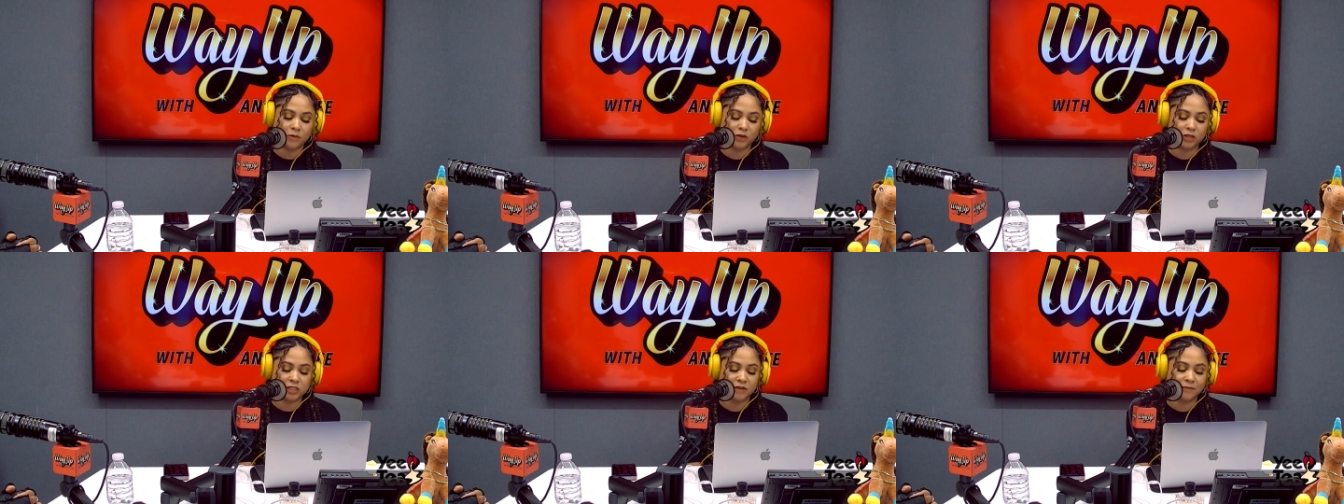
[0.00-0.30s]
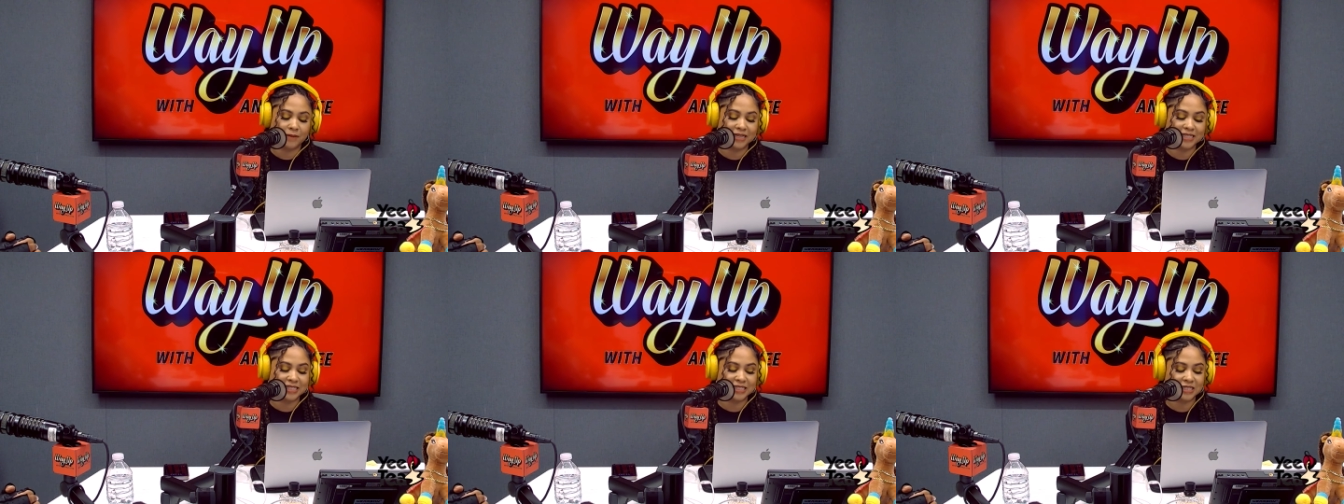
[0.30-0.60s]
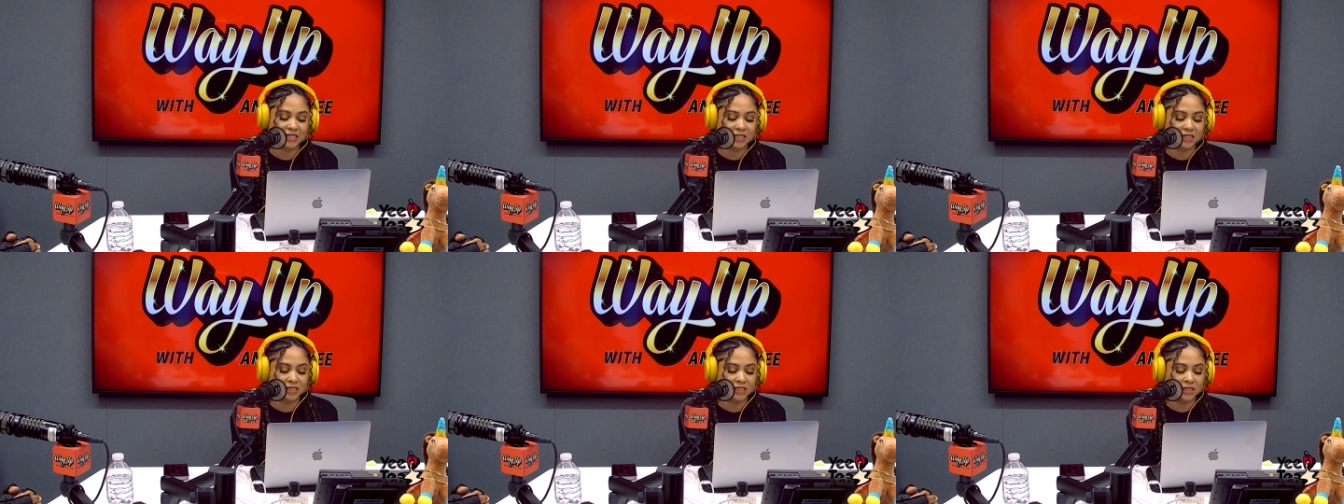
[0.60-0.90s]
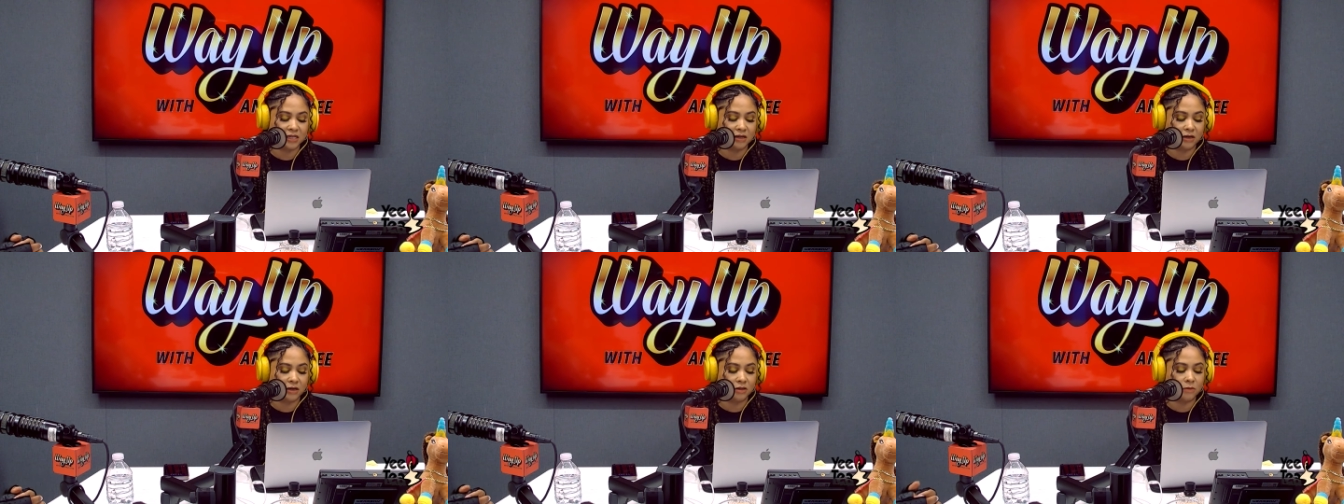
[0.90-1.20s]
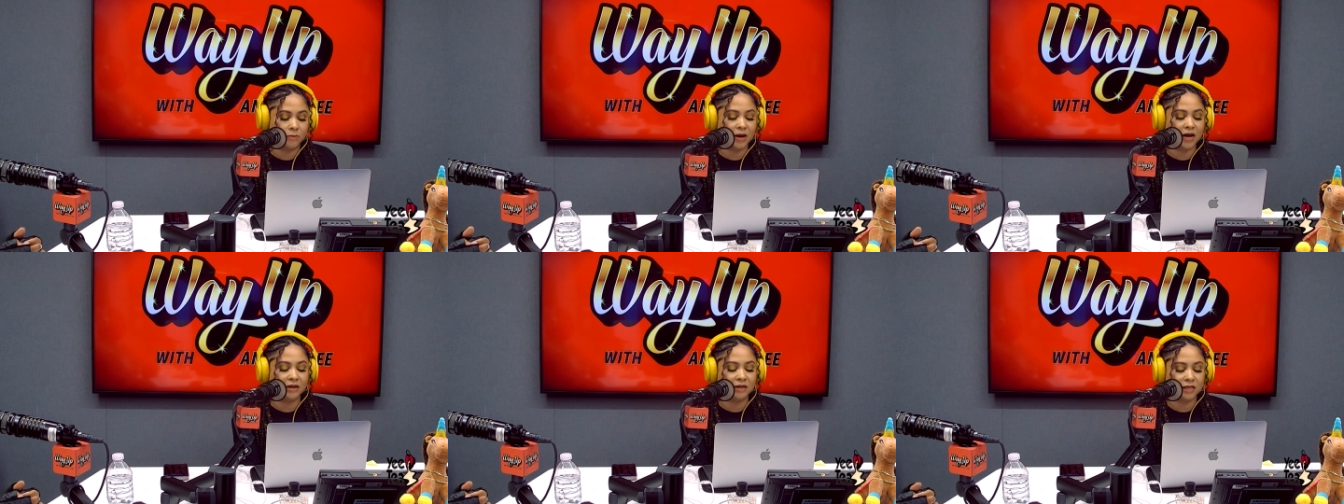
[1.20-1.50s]
of my son sitting on the
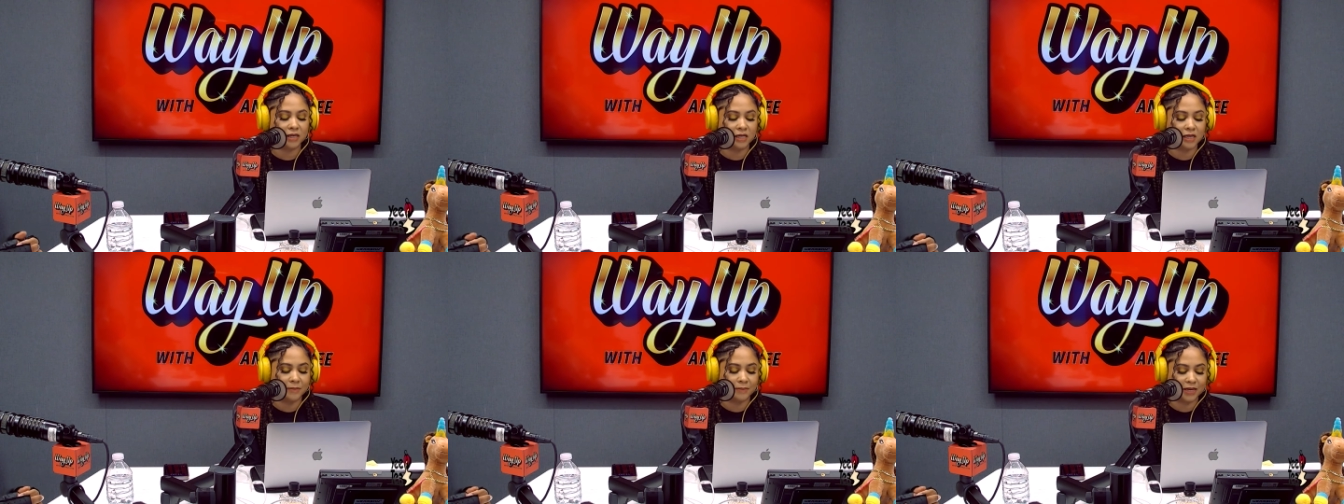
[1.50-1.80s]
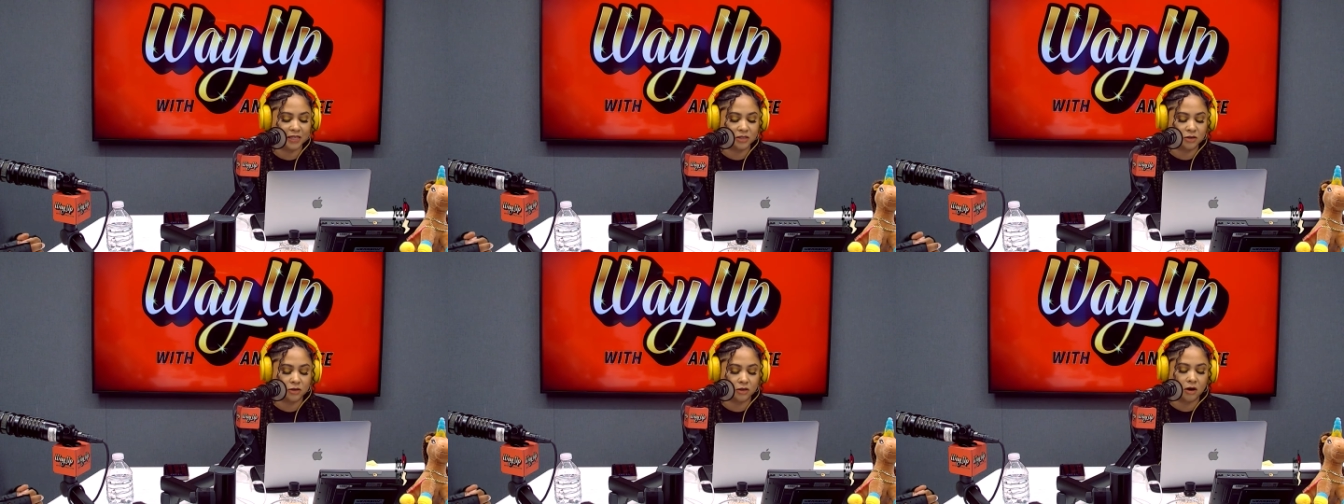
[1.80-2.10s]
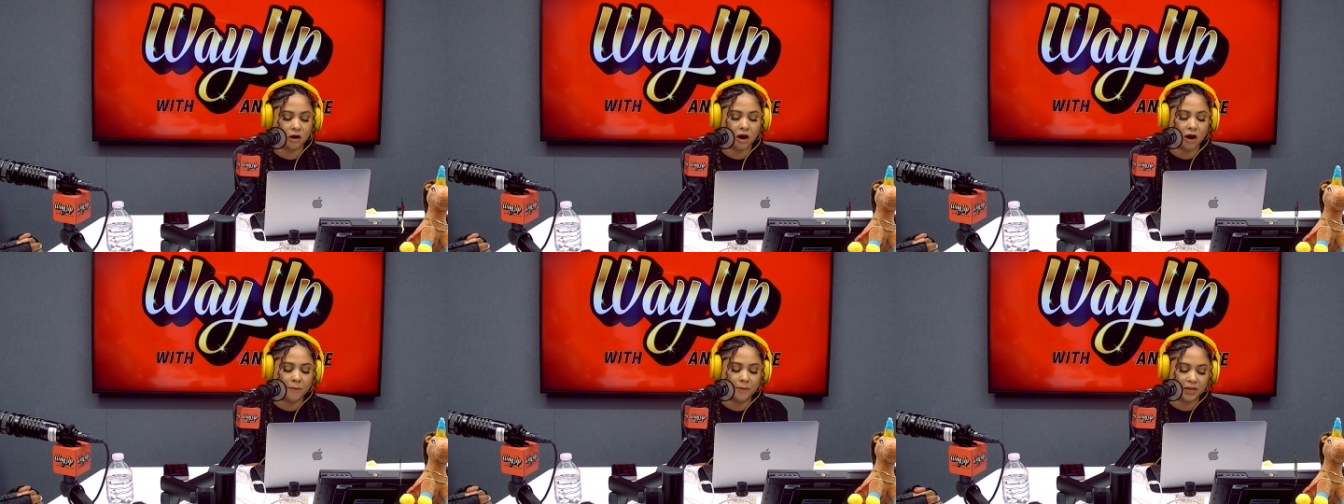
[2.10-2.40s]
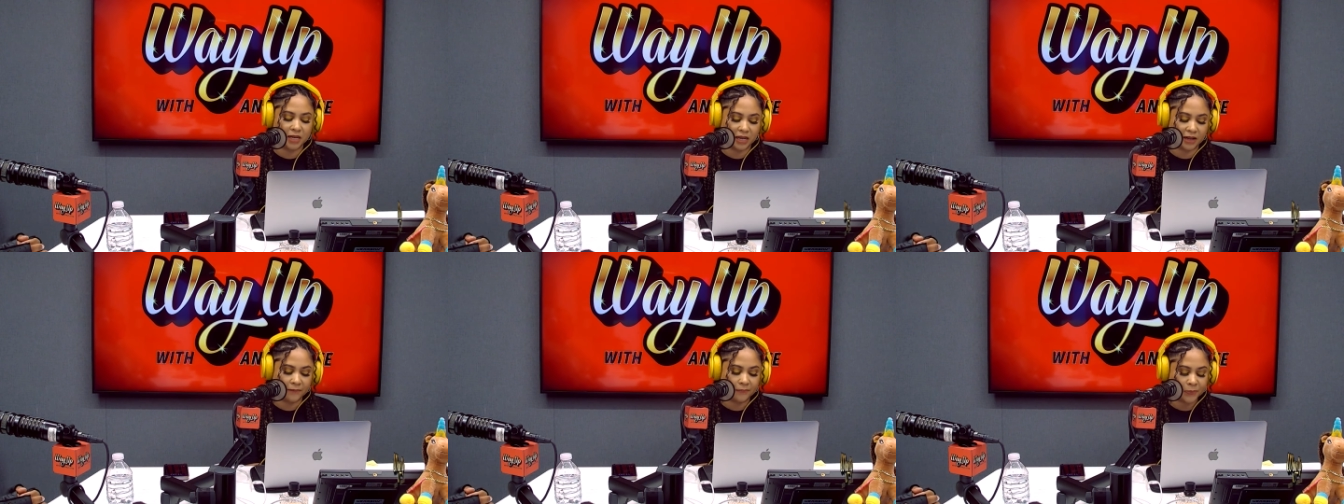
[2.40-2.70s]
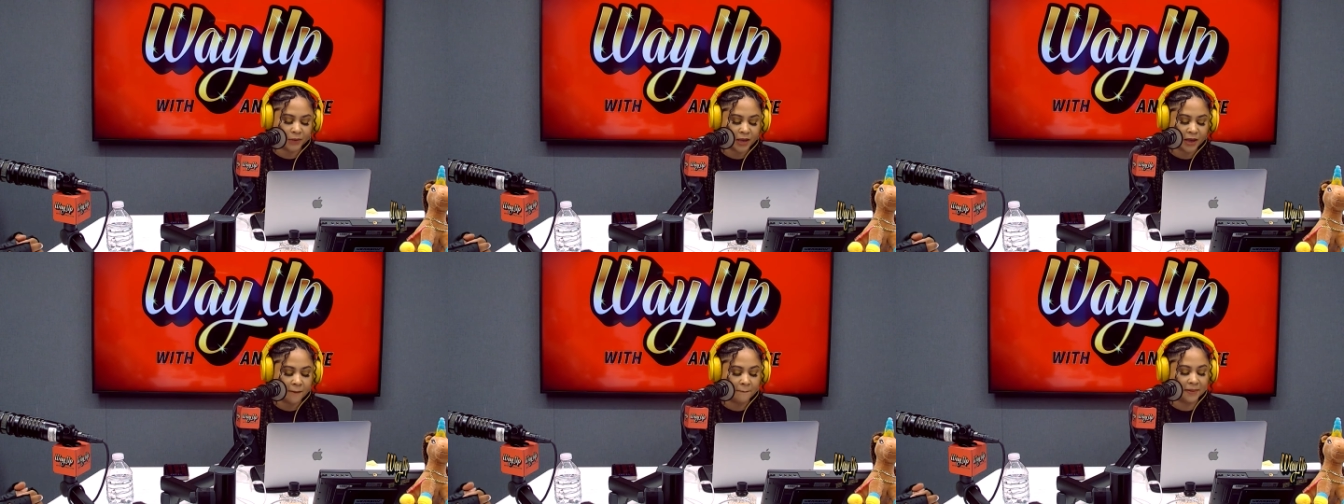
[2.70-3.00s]
balcony and my mm. daughter Harmony
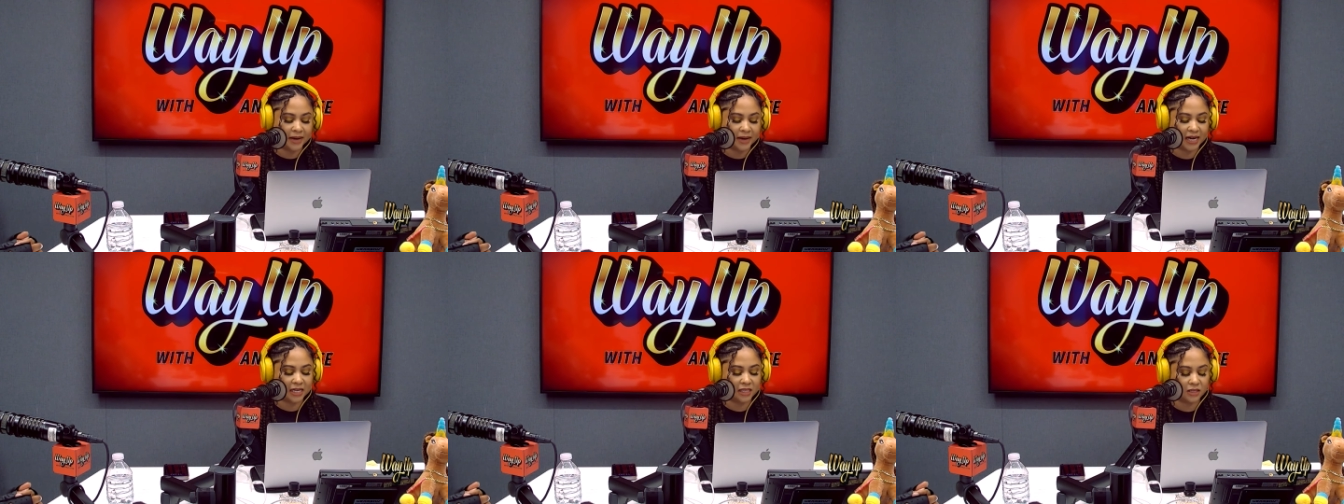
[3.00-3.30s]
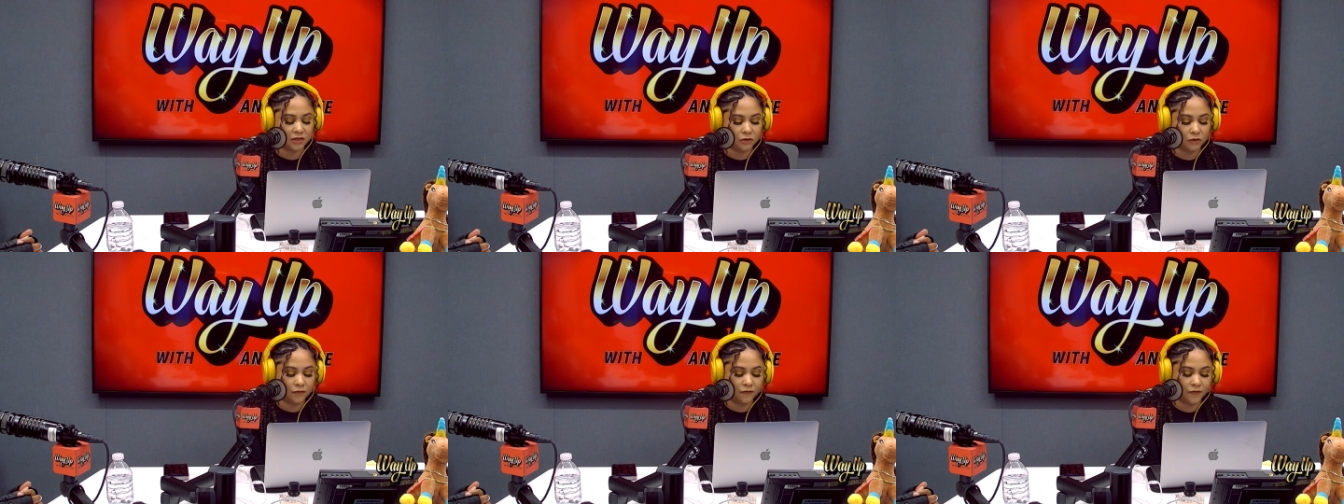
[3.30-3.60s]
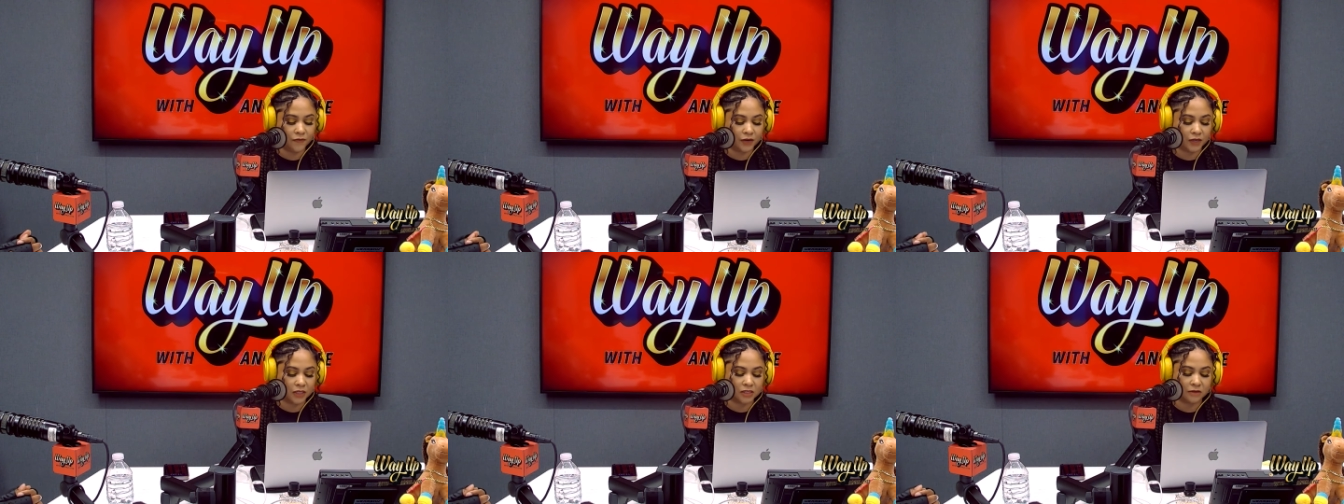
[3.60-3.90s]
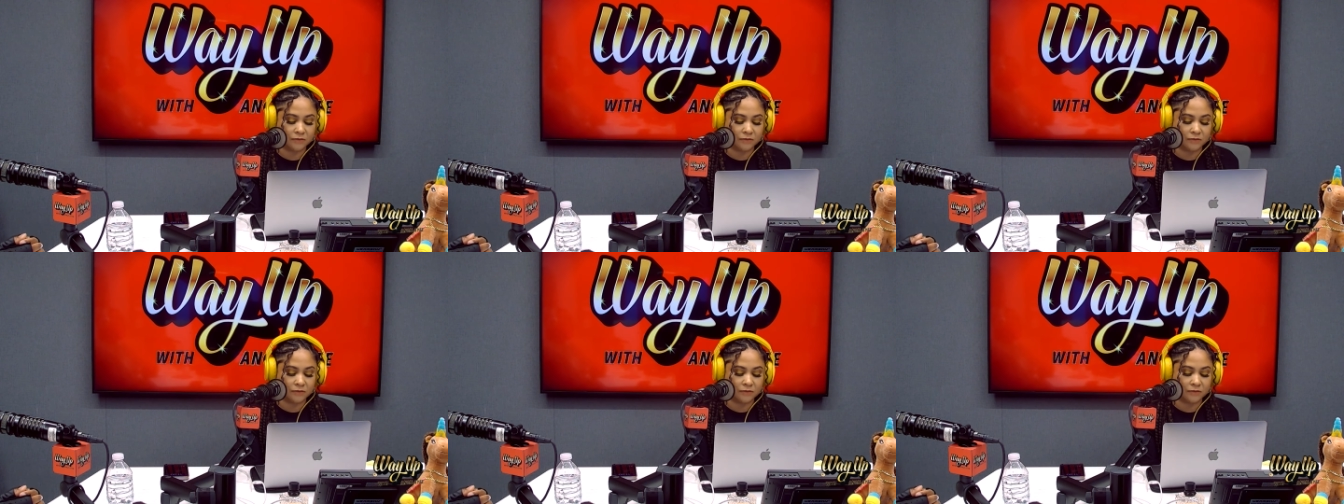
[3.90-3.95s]
buying the new furniture.